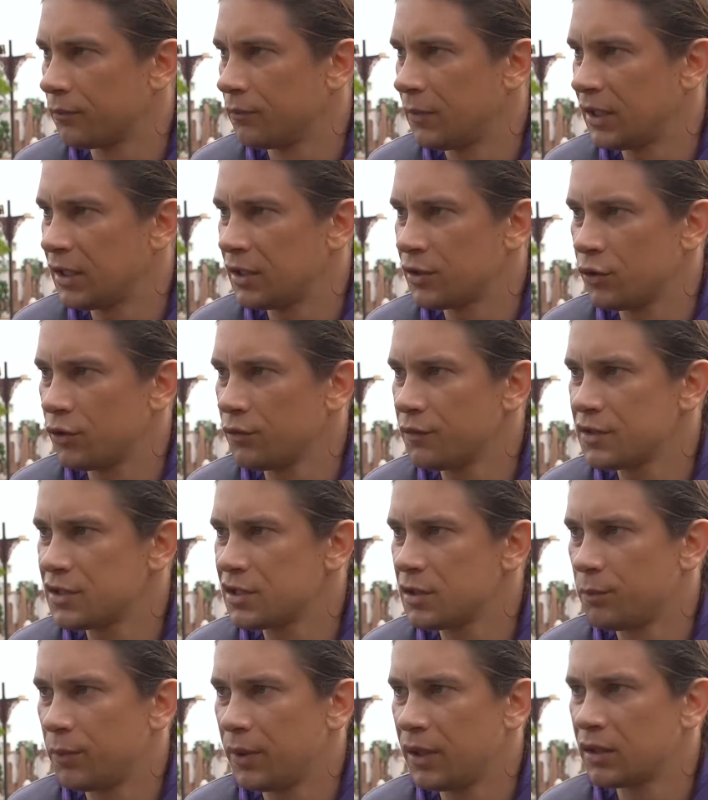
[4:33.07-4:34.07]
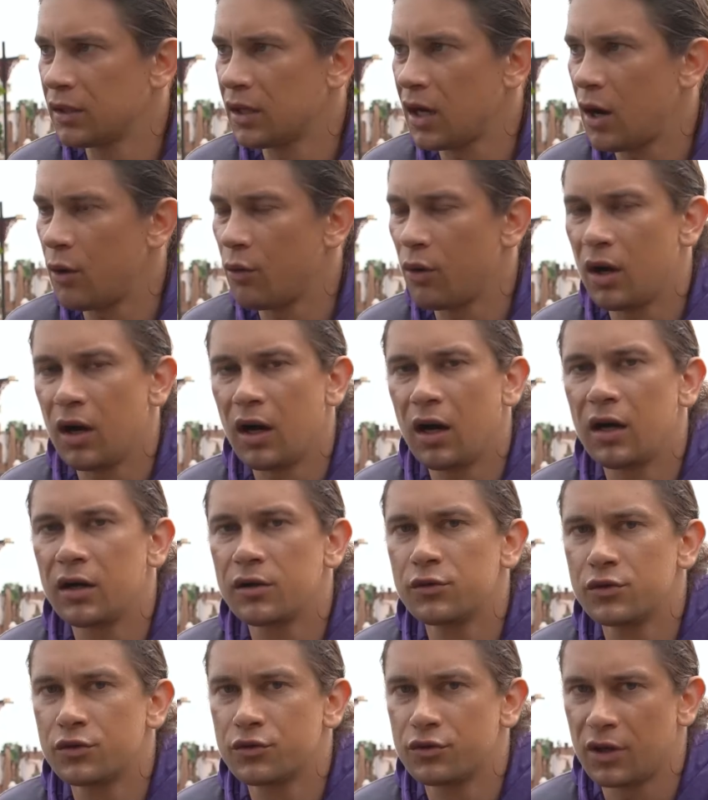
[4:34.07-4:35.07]
But it always depends how
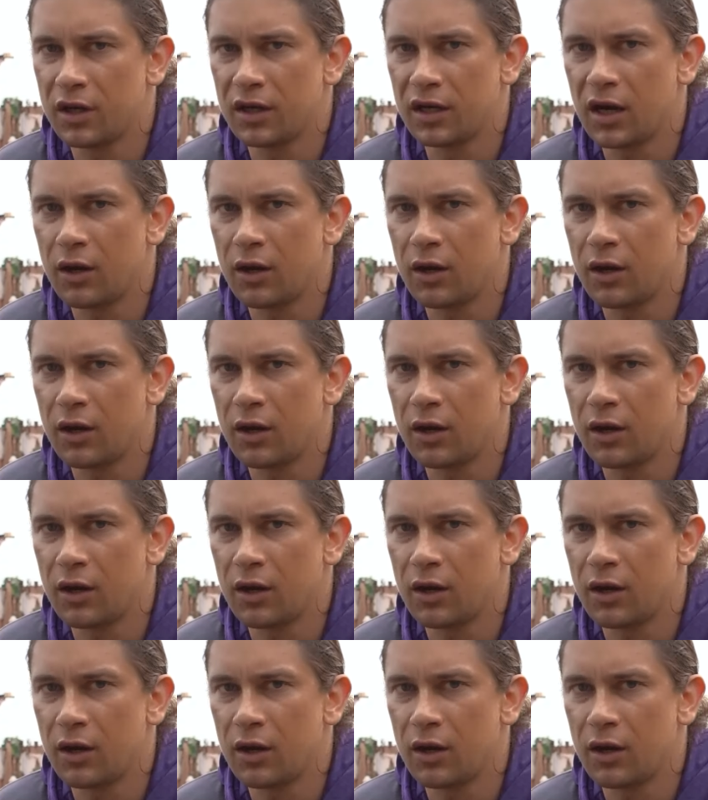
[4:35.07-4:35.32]
hard you try,